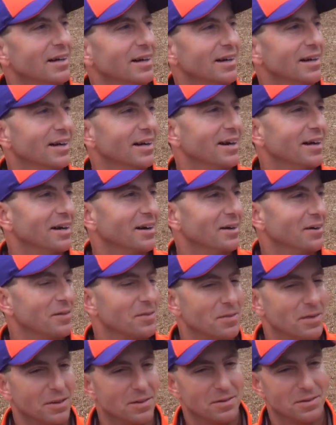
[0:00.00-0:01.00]

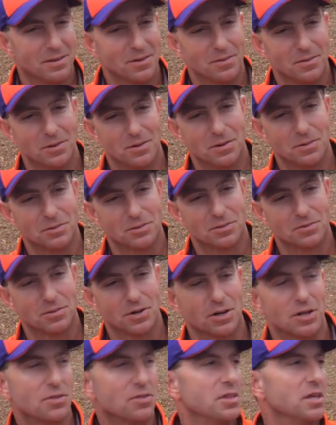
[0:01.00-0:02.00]
It was a
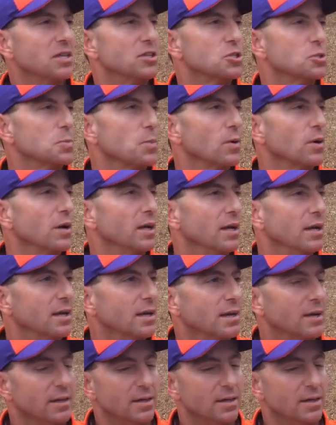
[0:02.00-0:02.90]
very thin spring.